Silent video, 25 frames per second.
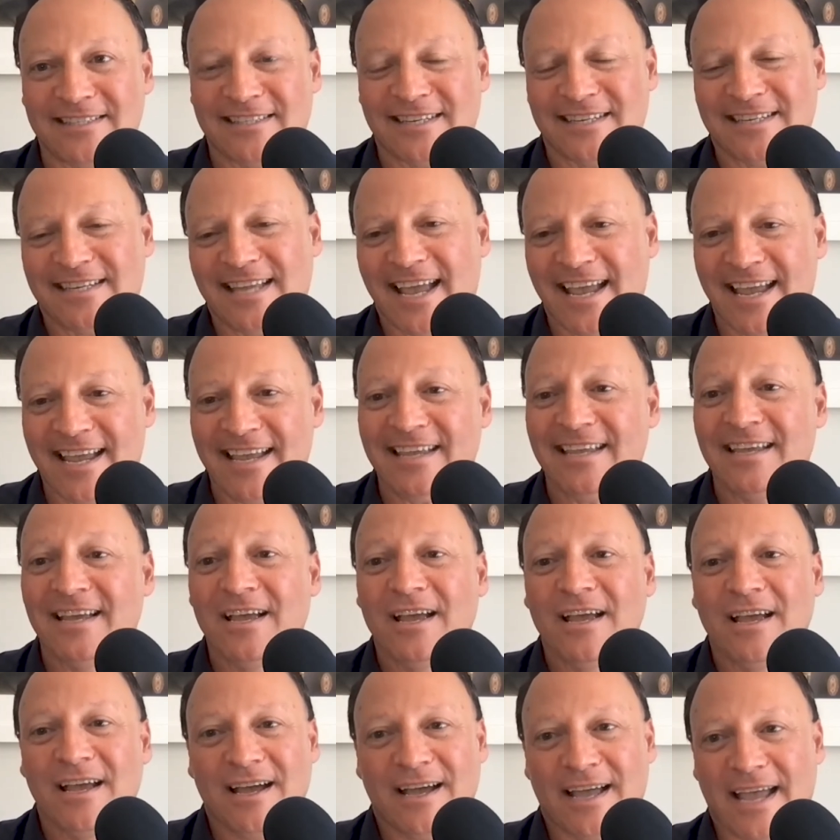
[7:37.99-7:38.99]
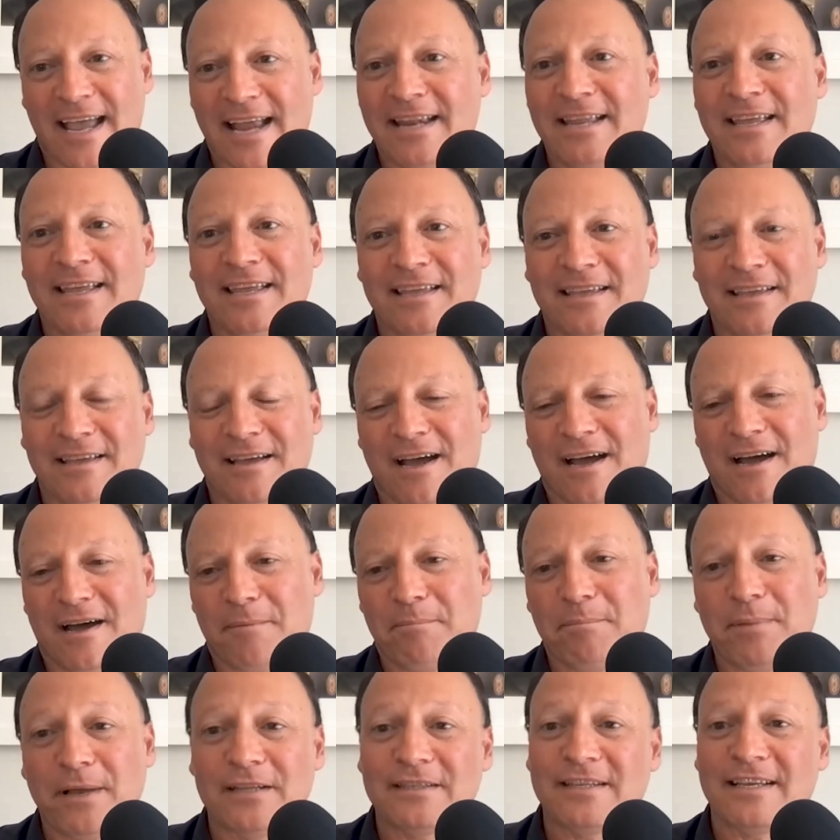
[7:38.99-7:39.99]
Today, any
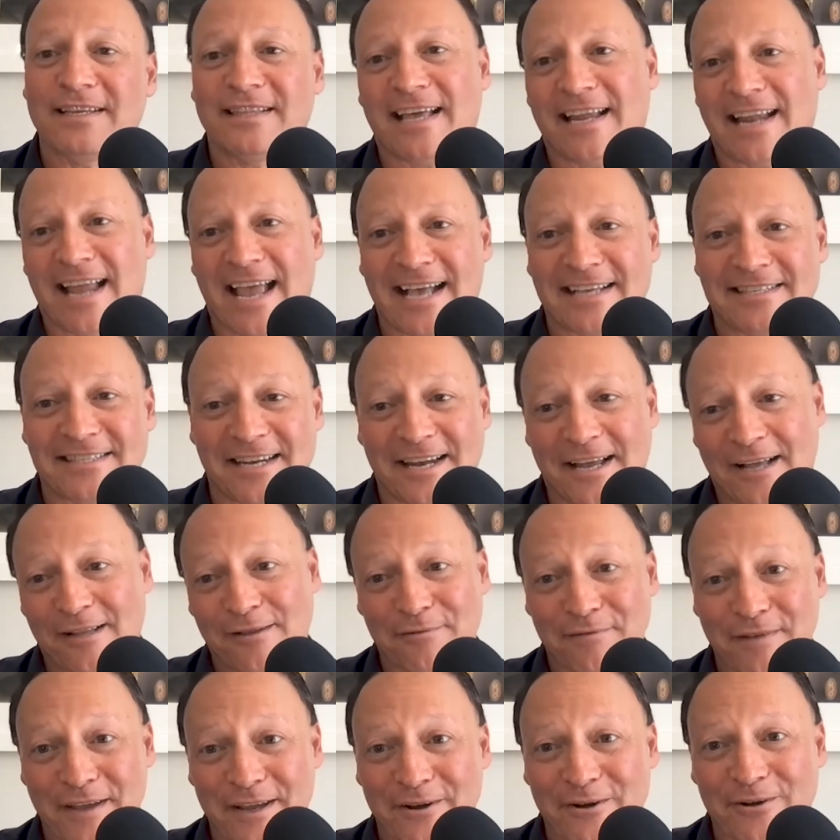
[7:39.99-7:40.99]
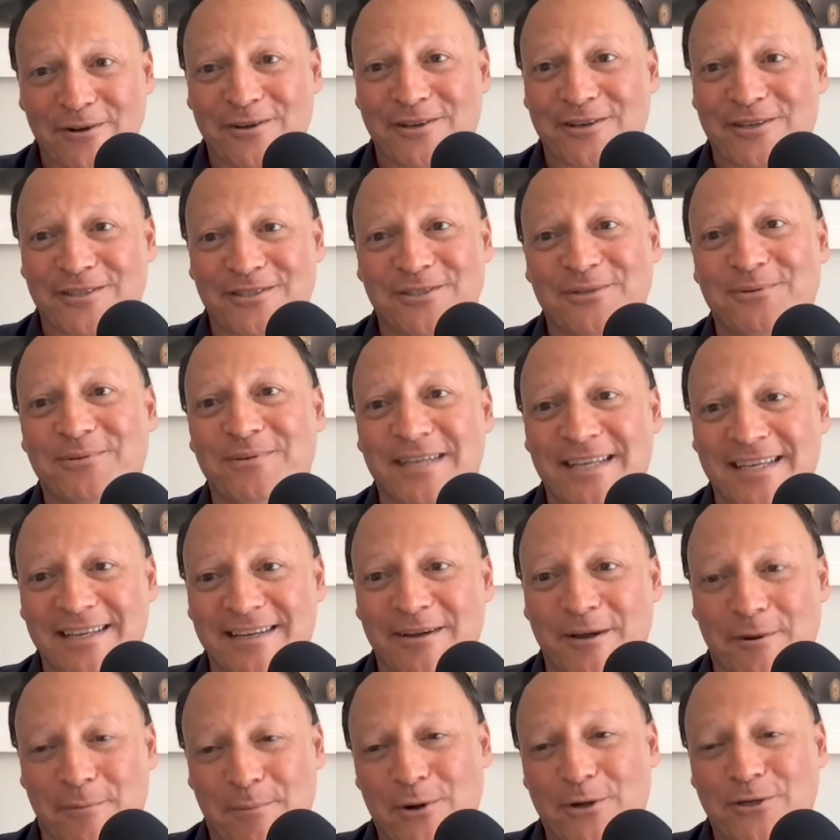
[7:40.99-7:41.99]
building that has an elevator, because you need
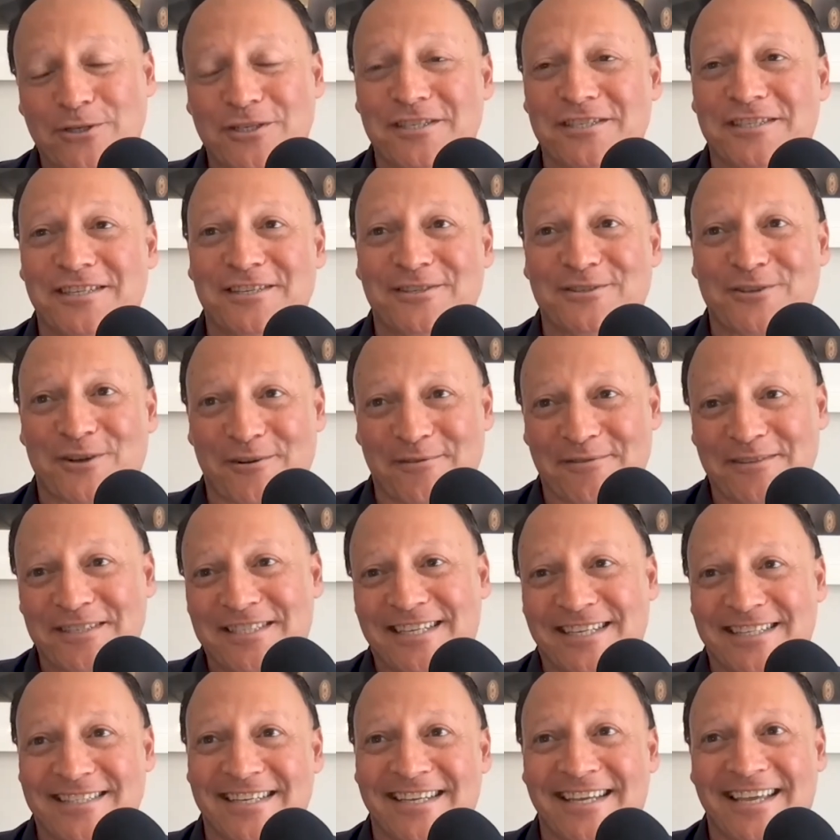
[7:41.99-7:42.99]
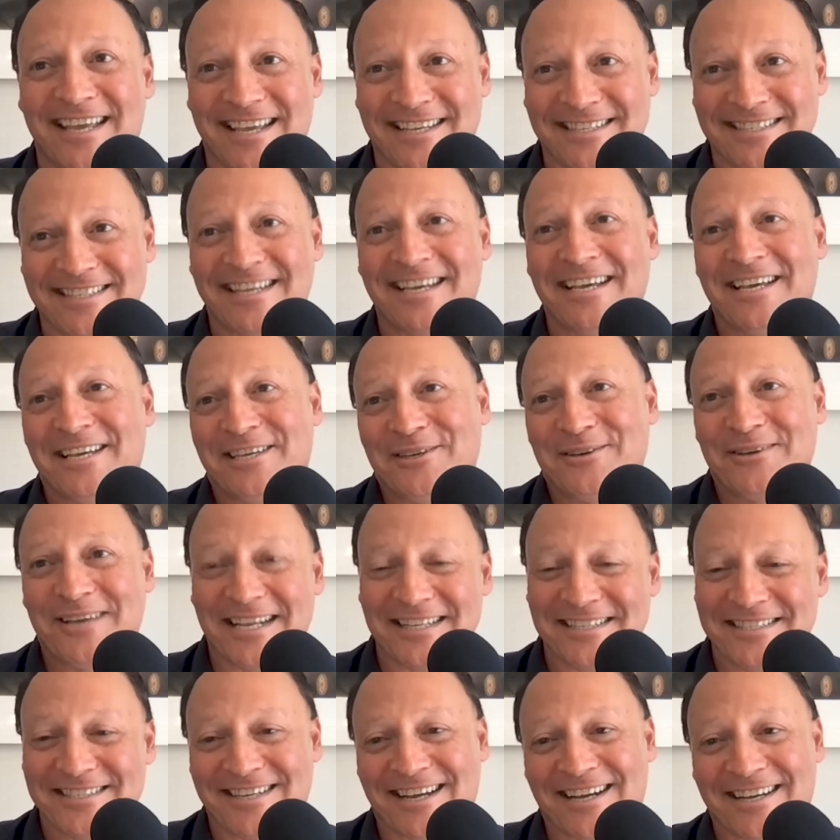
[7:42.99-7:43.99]
emergency services in case you
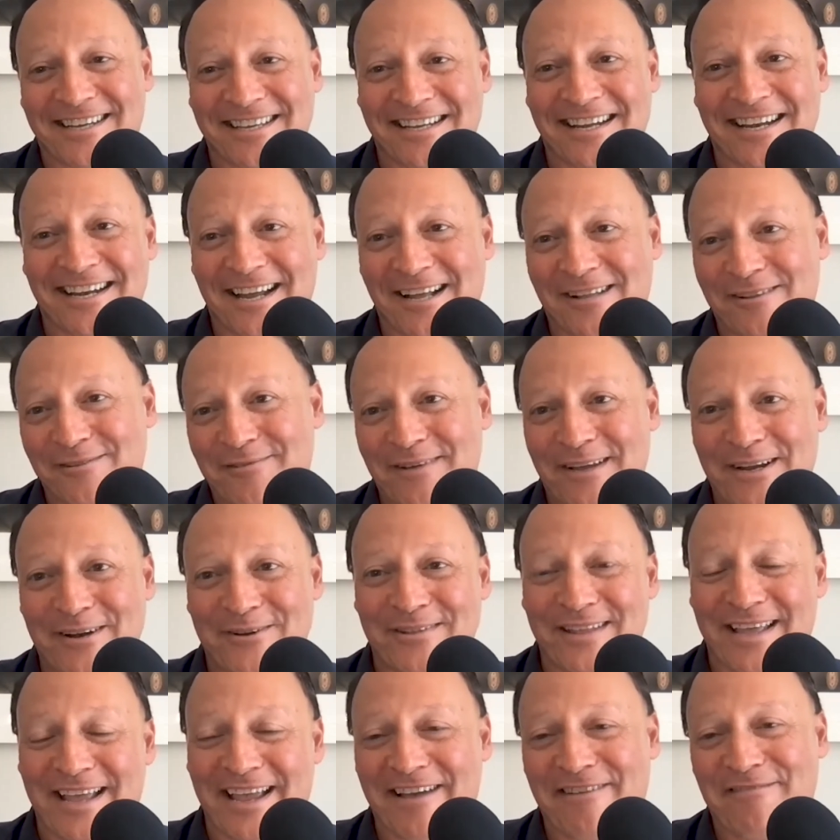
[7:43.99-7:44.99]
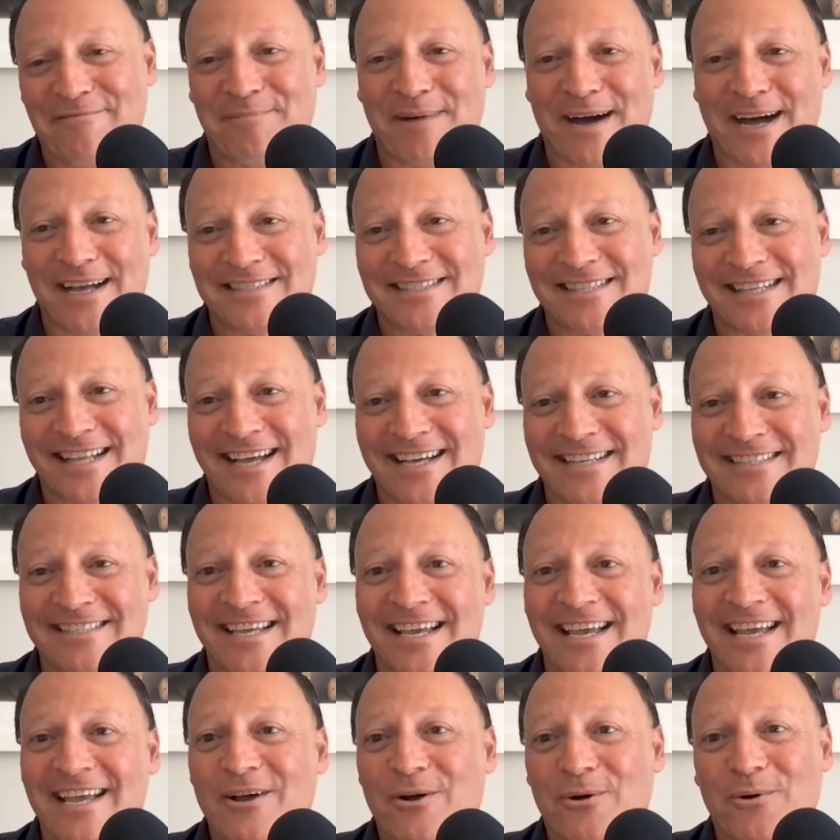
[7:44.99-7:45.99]
get stuck in an elevator, they have POTS lines,
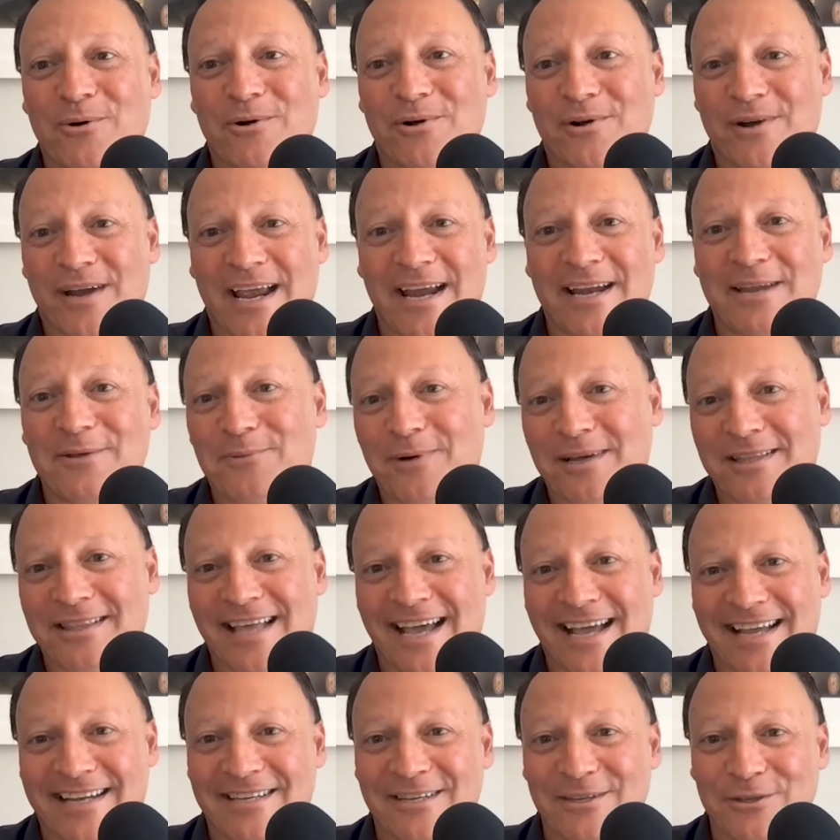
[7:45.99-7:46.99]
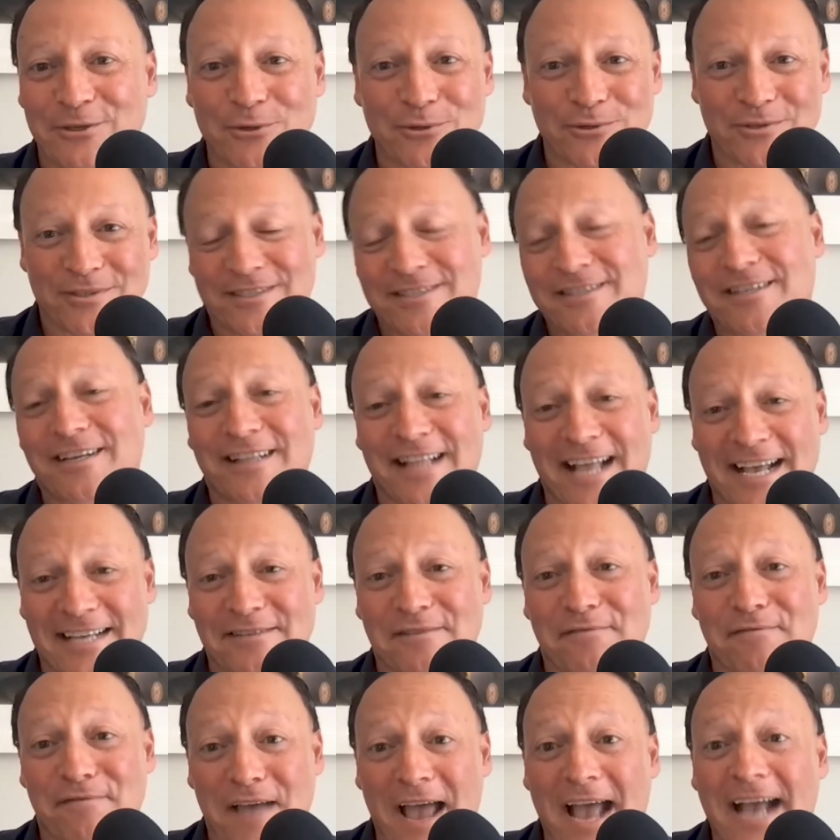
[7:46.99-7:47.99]
or anyone that still has
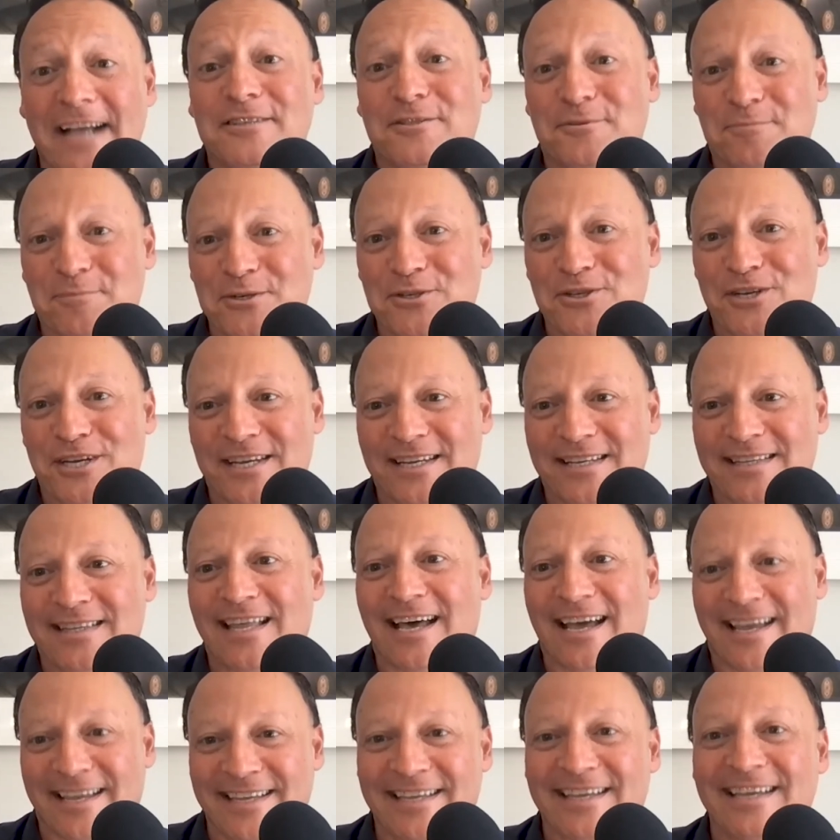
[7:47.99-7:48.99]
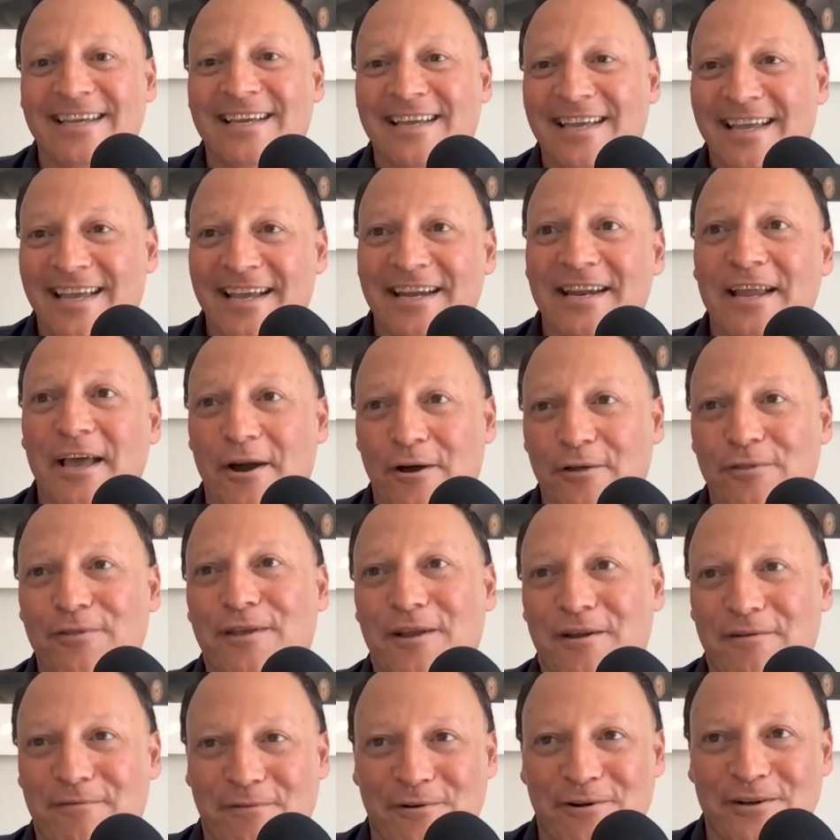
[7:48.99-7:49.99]
a fax machine, like in
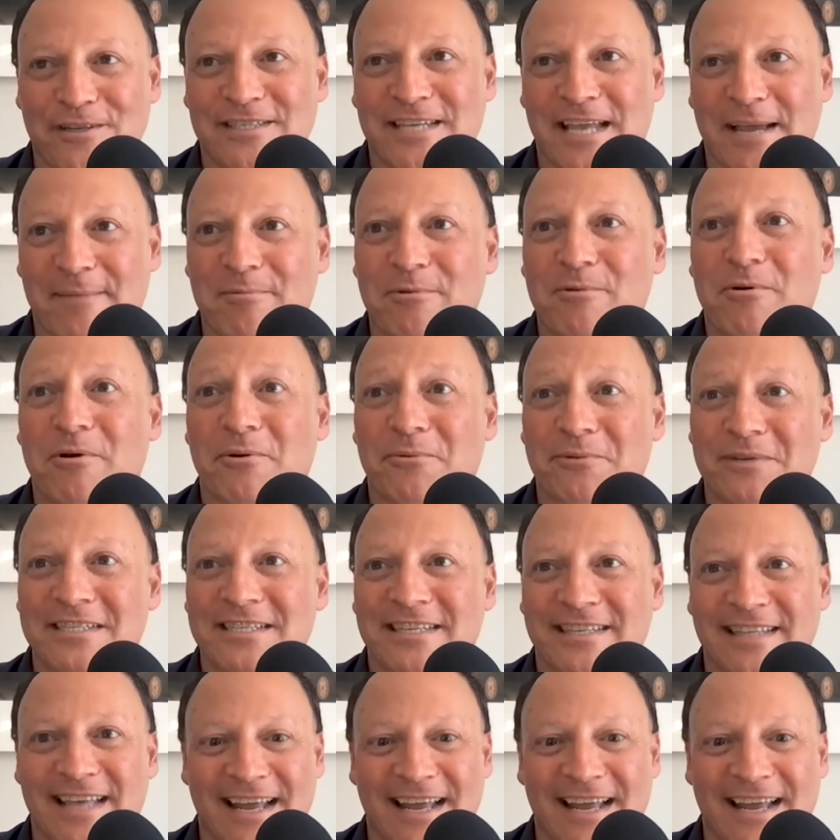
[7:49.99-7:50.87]
healthcare, for example, where we see